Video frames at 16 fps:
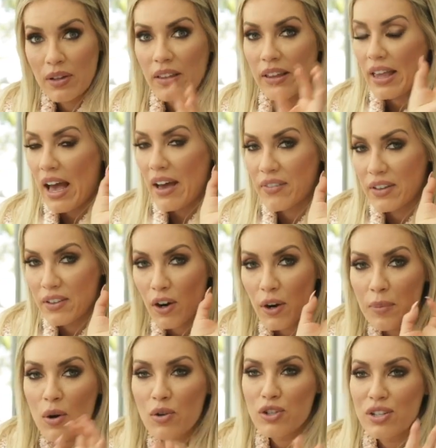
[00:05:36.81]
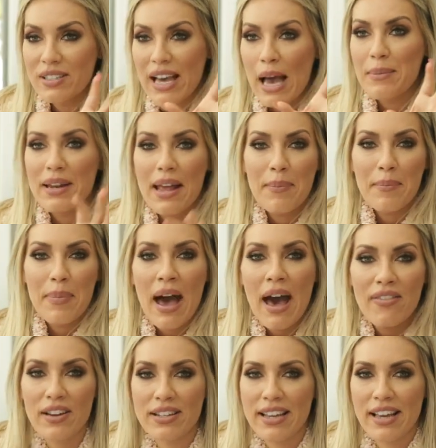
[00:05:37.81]
like having their emotions, I'm an
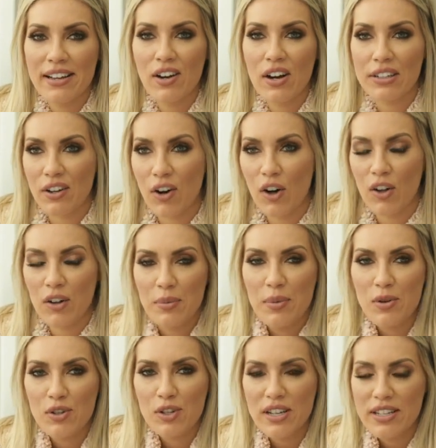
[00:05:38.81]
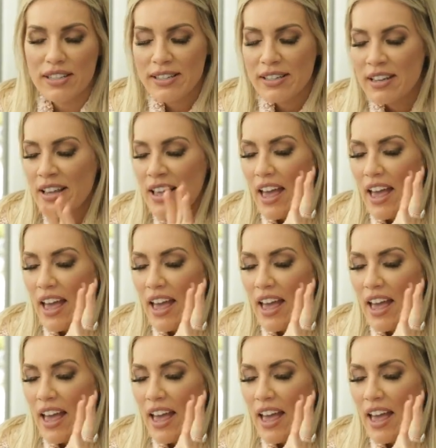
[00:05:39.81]
empath, I take on all emotions